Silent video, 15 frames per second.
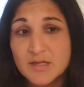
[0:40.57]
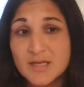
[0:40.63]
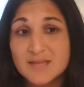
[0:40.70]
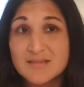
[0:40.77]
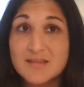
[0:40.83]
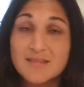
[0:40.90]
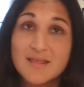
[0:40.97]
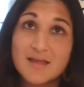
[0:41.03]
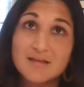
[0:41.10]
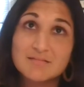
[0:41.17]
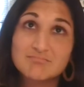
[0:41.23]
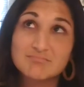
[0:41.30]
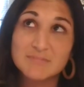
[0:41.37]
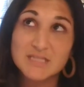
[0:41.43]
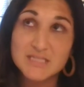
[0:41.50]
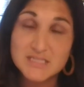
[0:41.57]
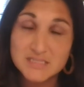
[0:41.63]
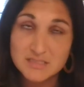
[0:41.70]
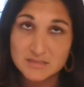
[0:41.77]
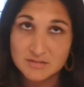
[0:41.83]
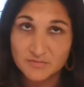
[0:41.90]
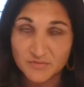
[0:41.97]
And then that leads
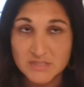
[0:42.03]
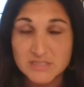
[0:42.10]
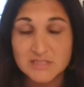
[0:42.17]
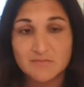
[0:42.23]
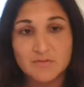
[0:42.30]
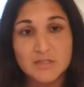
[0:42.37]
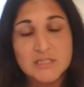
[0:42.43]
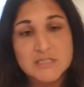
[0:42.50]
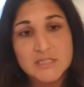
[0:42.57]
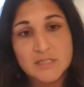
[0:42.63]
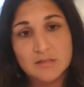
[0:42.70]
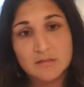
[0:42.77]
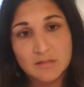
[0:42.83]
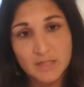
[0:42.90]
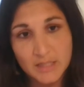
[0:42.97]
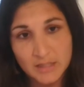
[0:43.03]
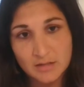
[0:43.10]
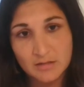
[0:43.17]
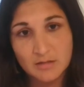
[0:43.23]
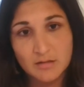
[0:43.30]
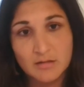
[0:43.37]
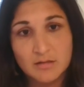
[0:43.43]
to defensiveness and
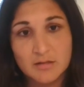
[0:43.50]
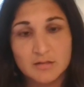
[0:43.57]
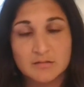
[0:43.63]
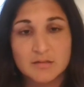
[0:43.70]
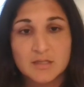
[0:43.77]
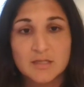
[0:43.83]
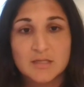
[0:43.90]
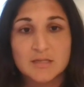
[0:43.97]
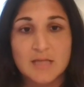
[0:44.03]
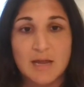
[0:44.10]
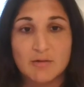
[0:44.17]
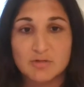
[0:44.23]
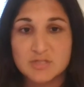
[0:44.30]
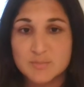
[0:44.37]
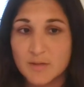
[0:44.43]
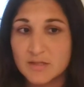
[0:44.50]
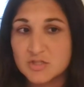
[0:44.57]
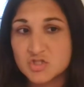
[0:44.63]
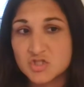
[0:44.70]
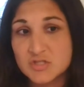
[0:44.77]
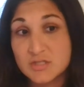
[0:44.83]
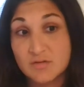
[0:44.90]
anger. And that
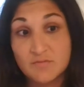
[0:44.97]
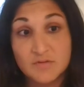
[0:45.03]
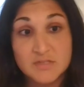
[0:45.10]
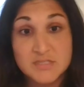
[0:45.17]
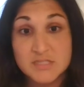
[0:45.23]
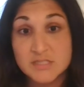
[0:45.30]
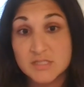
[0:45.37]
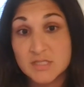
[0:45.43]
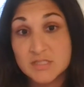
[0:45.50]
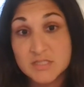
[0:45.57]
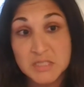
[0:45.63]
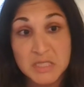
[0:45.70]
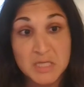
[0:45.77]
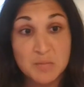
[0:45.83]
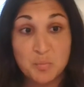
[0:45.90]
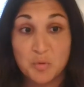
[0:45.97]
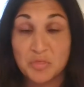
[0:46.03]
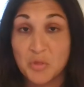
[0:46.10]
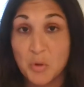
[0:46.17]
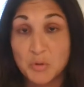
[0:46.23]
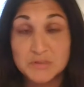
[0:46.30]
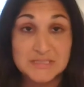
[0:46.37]
response just convinces us to keep
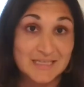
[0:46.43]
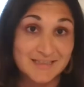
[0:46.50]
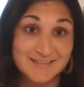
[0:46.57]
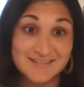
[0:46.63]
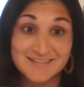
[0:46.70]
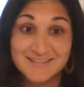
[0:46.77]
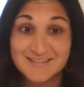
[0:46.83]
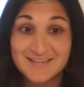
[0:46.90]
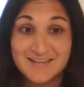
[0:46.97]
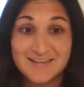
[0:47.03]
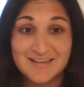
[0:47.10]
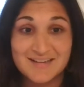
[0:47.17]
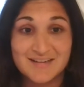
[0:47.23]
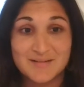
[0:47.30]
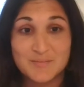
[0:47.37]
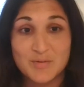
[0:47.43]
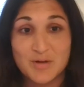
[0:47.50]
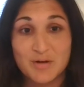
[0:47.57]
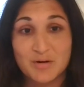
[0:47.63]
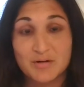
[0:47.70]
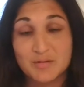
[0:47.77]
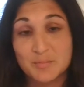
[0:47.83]
withholding
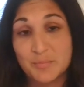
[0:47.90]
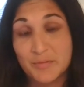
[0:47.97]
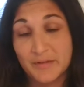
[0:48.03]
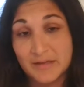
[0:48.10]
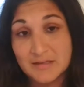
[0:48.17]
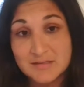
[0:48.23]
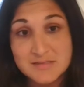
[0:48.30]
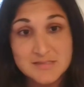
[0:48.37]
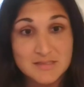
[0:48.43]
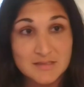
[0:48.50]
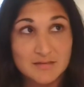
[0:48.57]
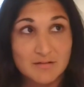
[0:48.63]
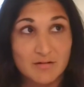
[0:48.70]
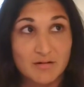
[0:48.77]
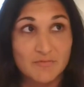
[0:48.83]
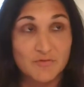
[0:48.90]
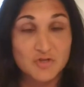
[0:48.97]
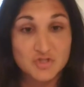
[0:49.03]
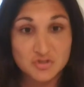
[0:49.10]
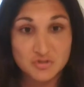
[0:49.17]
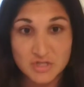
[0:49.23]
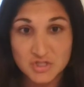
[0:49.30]
our complaints and our
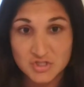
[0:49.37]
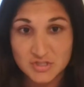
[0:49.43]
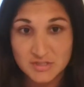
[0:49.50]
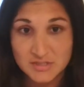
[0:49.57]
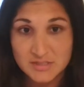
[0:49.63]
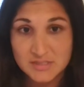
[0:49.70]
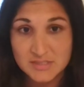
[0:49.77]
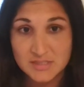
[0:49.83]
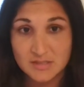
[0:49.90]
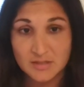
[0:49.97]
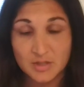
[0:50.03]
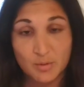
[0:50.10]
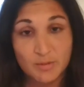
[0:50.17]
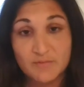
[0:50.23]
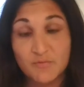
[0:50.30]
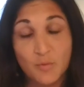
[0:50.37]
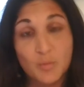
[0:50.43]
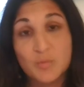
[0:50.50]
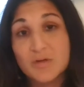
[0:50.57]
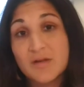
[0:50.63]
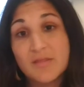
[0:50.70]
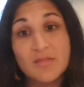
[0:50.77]
frustrations going
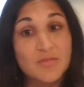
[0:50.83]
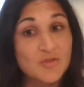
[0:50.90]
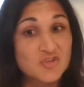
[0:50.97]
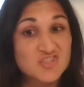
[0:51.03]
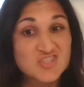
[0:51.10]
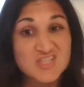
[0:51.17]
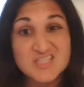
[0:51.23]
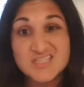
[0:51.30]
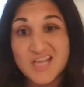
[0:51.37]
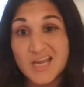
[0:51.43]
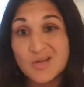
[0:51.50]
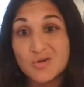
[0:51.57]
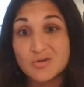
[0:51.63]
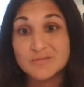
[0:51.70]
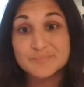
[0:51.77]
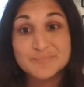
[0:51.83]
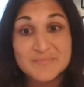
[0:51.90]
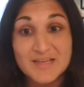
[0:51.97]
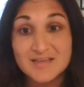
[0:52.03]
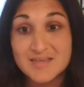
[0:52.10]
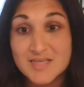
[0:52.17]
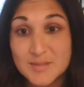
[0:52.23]
forward. And then there's this cycle
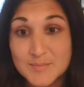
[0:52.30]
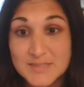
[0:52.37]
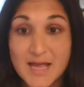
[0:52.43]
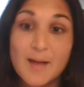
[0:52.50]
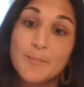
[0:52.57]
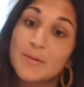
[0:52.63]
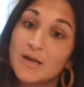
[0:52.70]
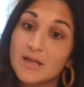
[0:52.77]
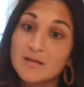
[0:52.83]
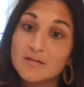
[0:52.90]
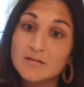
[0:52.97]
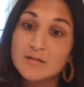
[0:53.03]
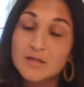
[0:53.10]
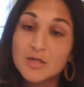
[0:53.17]
that keeps happening.